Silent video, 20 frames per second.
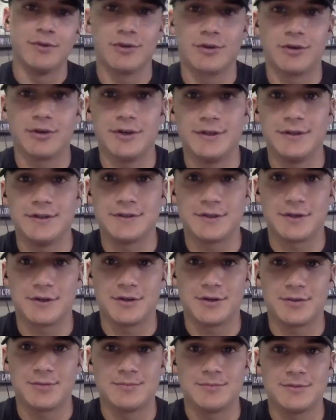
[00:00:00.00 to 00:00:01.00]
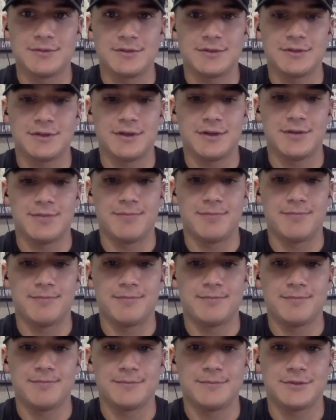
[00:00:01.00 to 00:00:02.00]
agreed to terms.
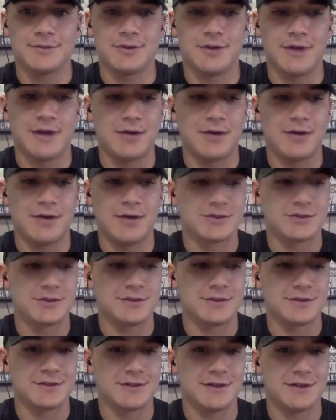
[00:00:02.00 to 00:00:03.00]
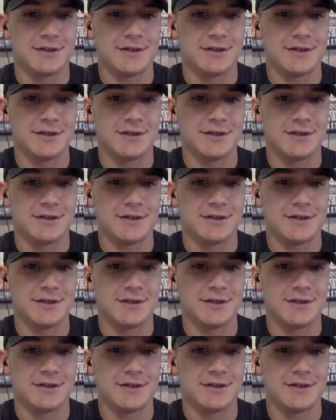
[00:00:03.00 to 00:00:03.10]
So now it's just